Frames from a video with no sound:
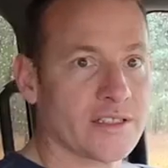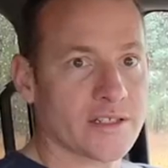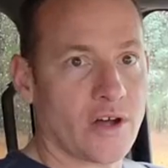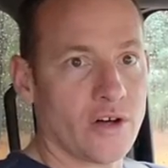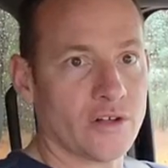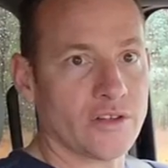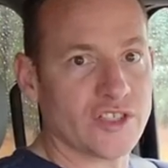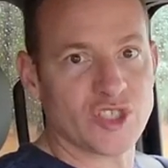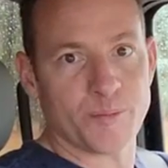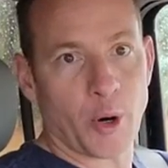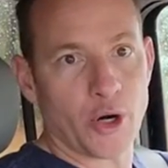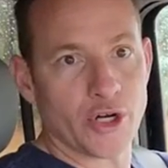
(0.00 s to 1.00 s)
It's called the
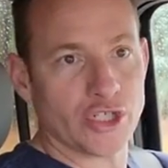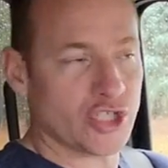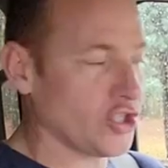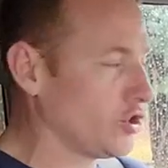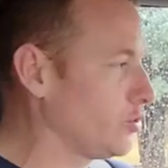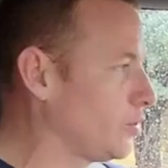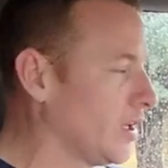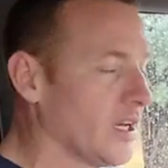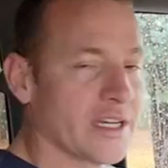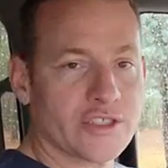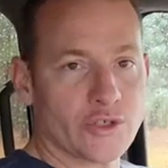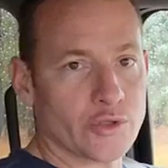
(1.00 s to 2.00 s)
Spartan 2
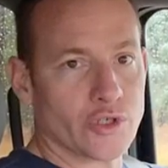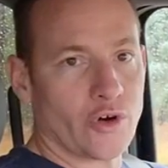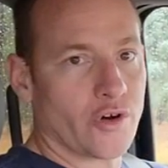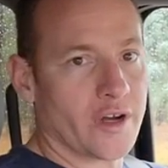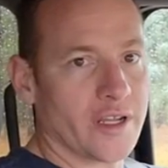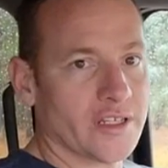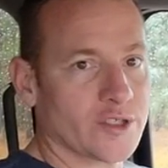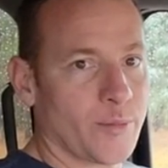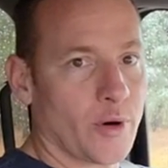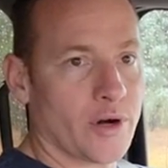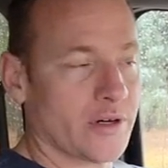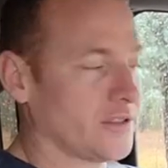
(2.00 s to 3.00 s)
because there's already a
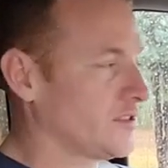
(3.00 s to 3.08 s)
Spart